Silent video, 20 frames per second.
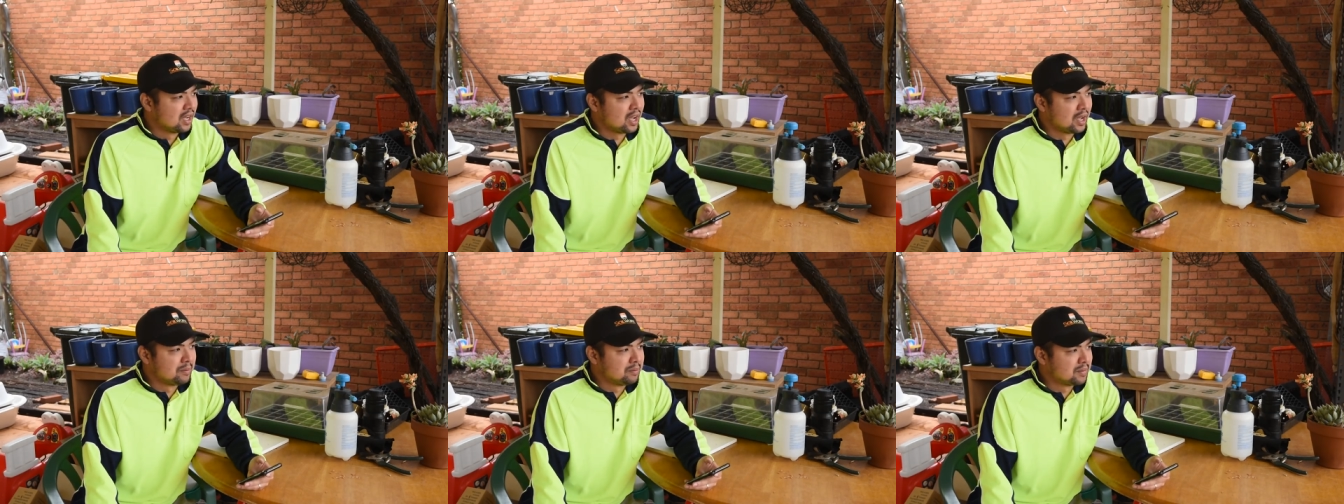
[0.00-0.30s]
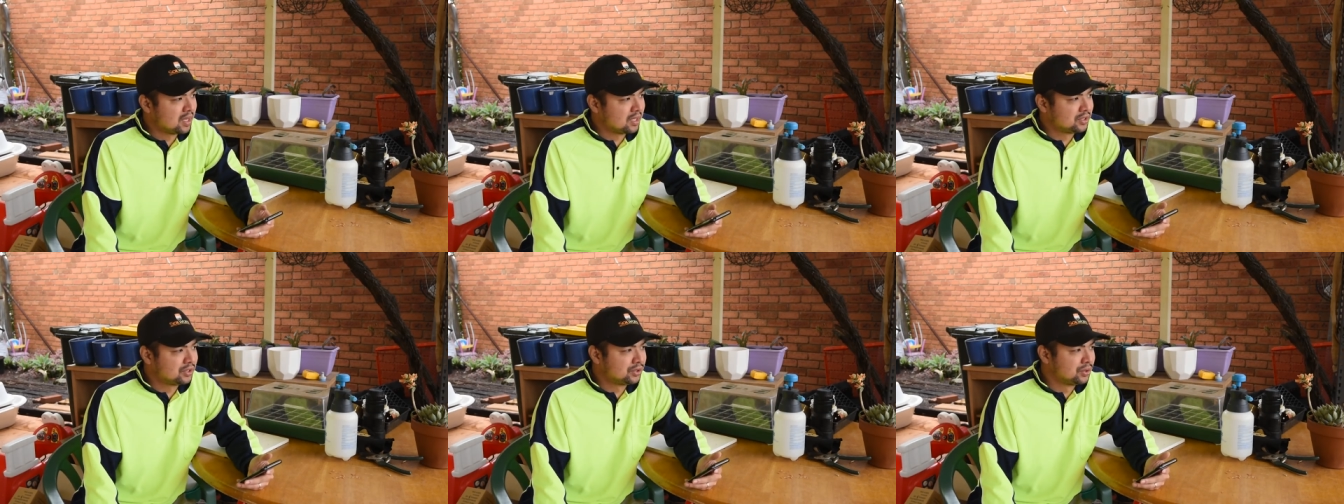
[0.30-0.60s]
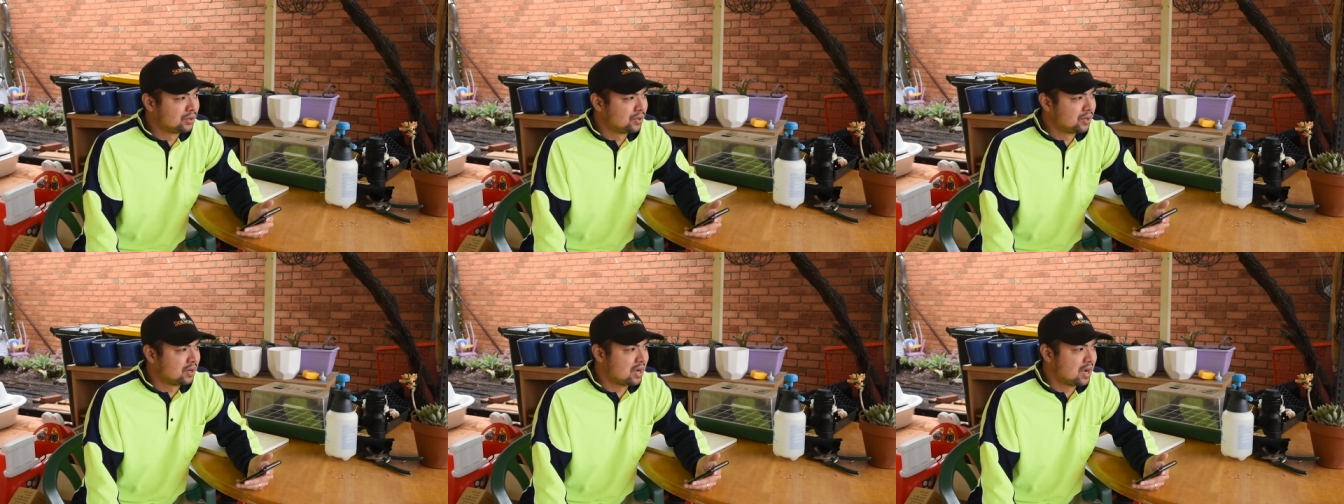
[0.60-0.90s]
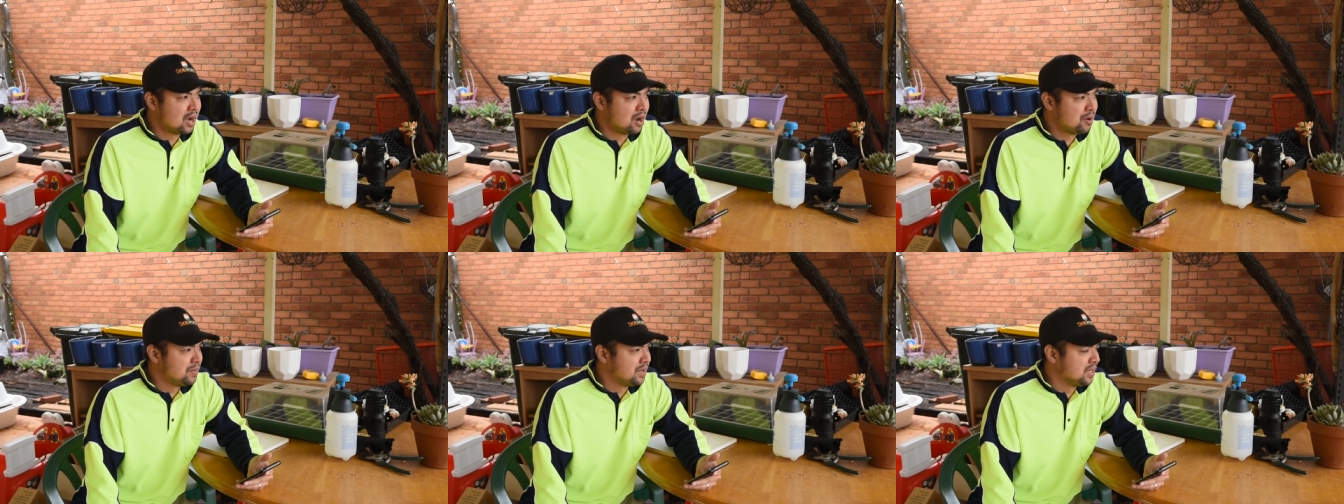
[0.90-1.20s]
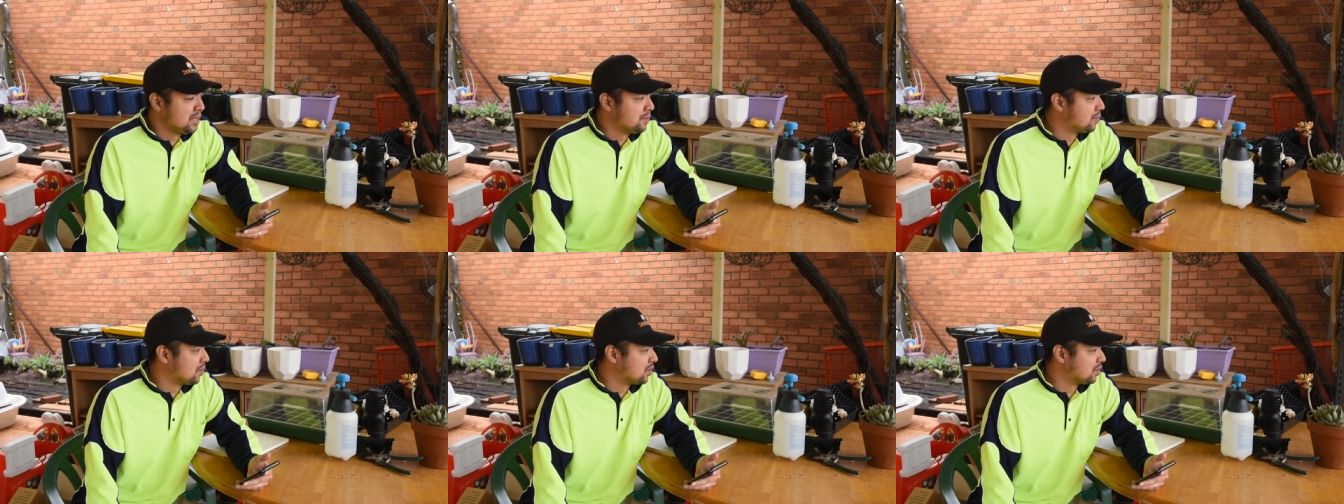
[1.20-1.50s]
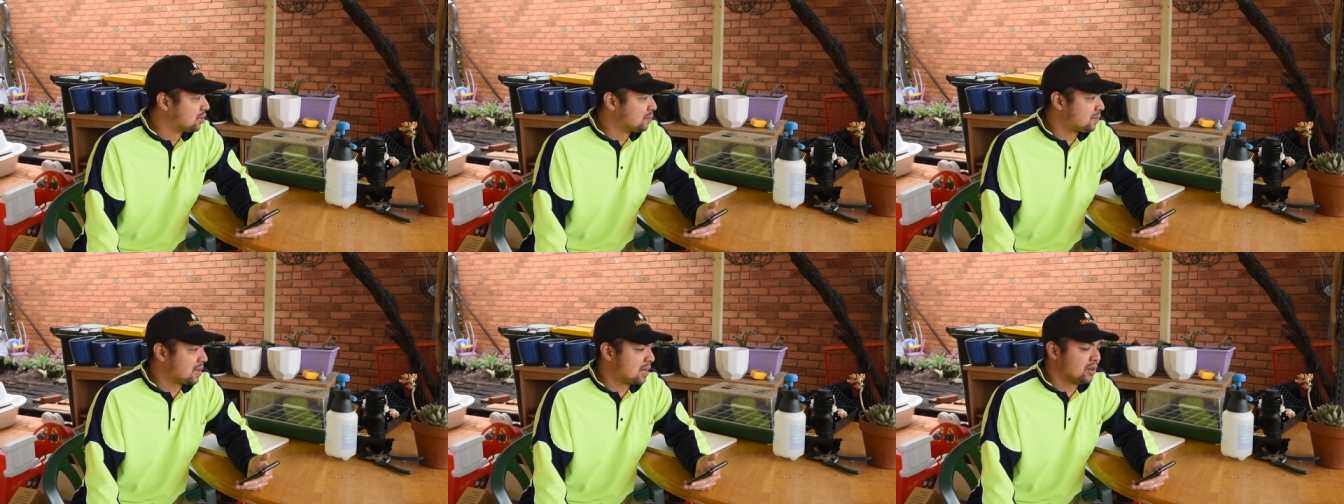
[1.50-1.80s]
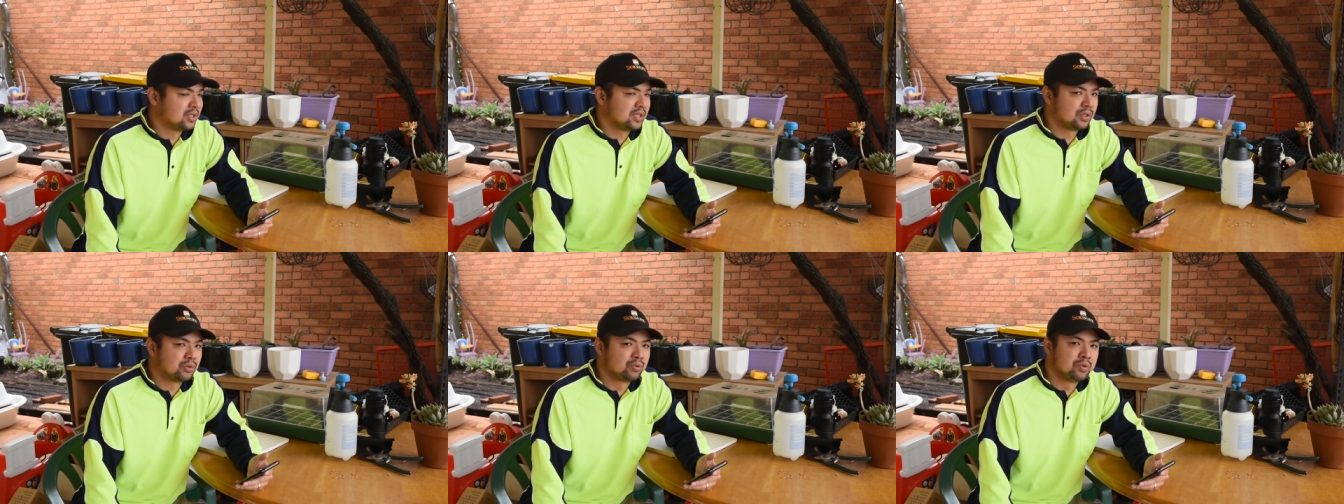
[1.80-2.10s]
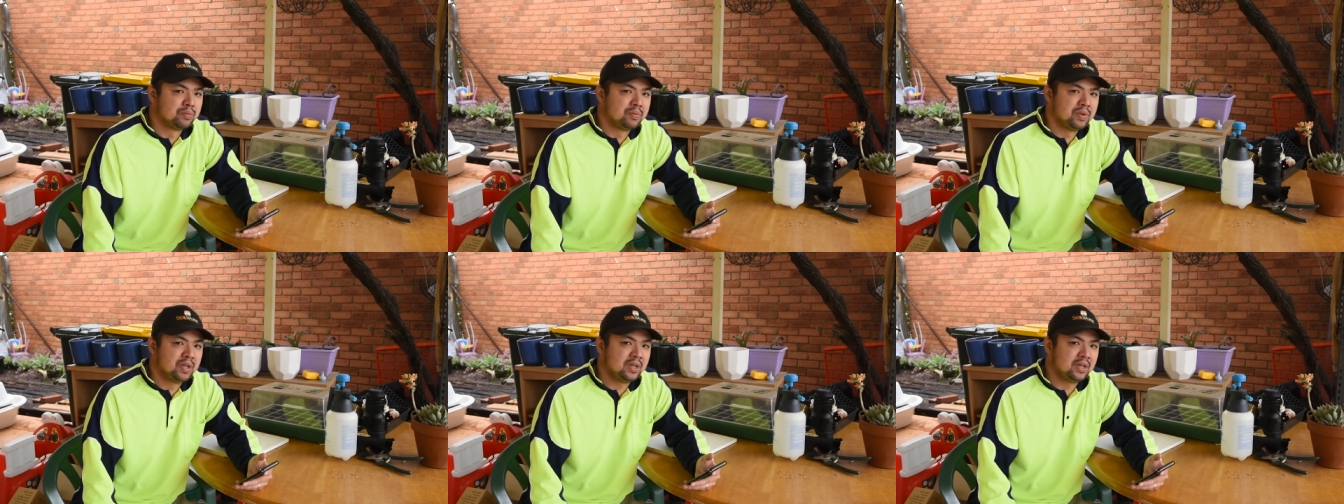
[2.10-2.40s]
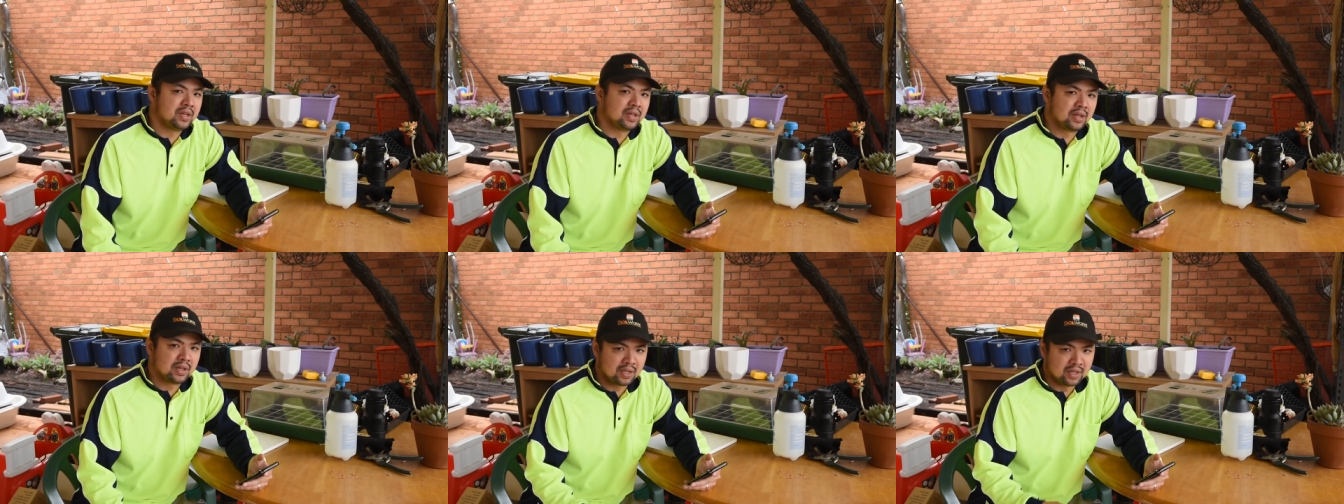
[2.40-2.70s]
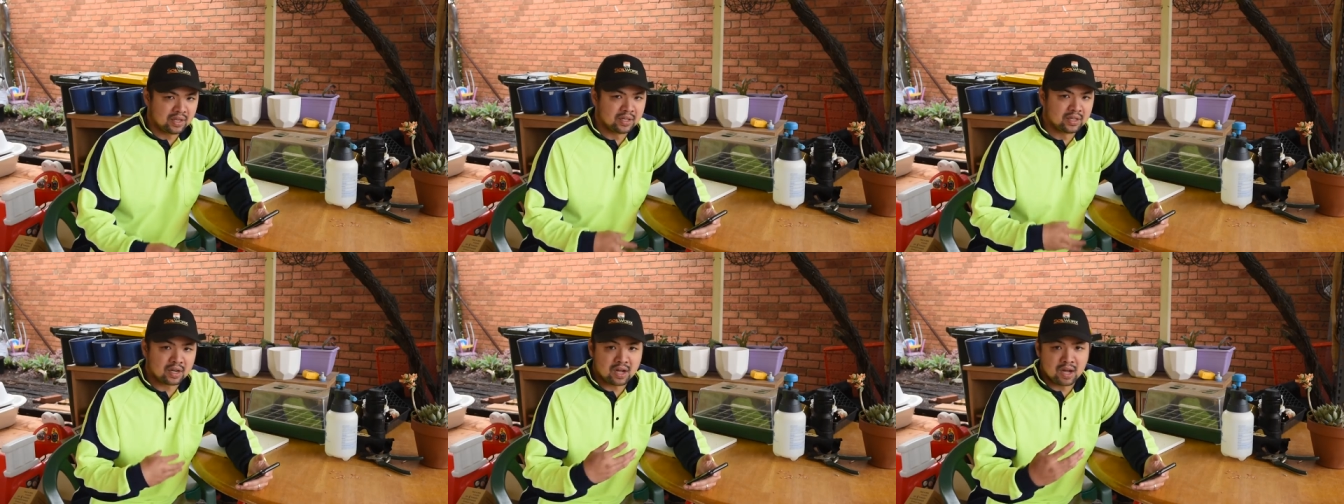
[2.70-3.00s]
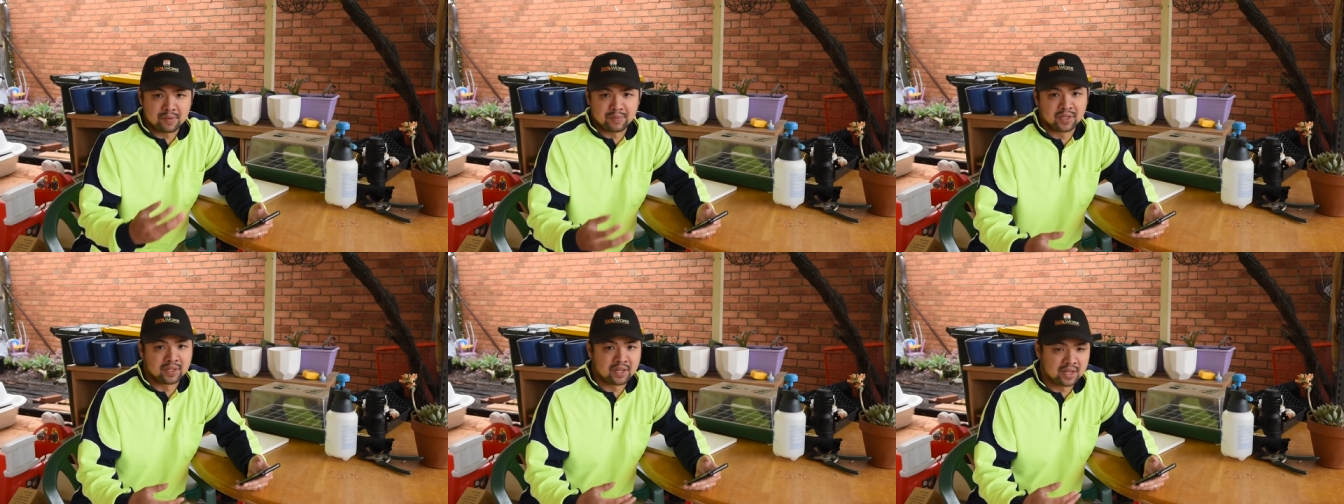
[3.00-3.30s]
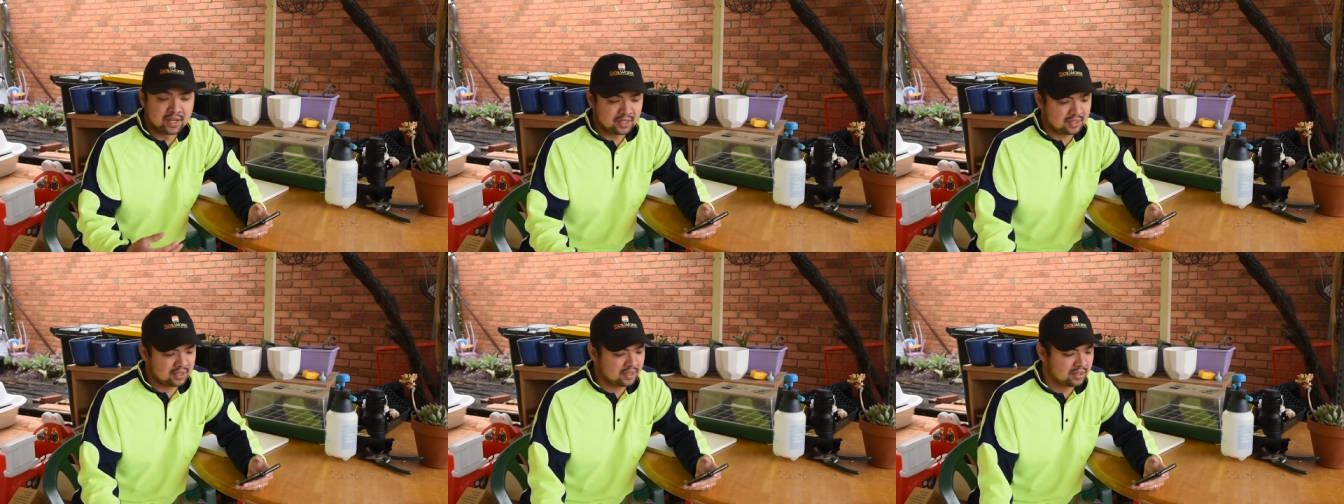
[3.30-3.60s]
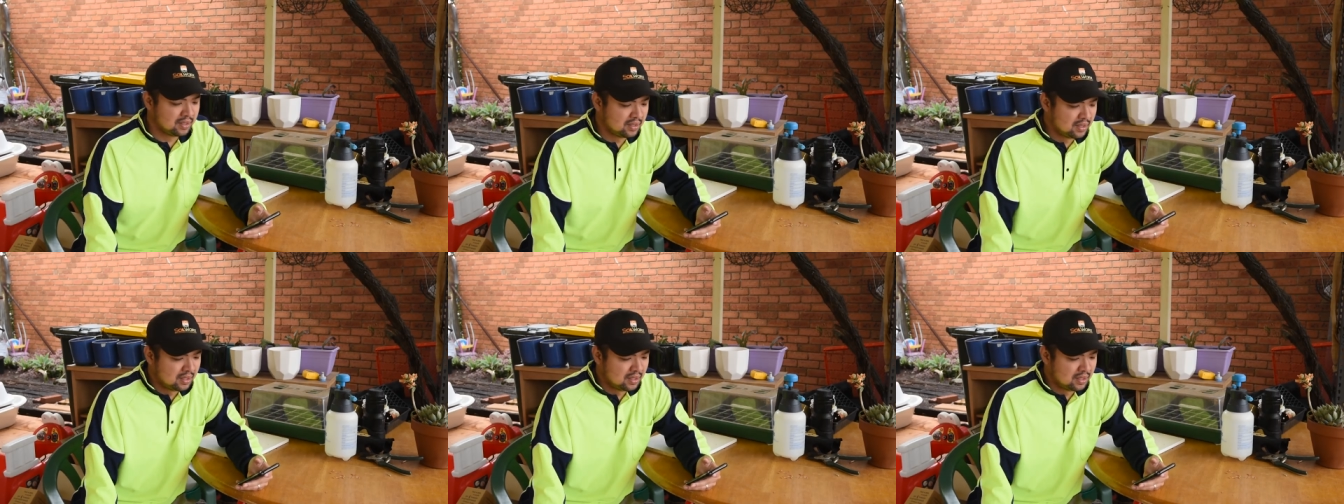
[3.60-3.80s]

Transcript: I'm not sure how many more sprouts it would be in the coming days.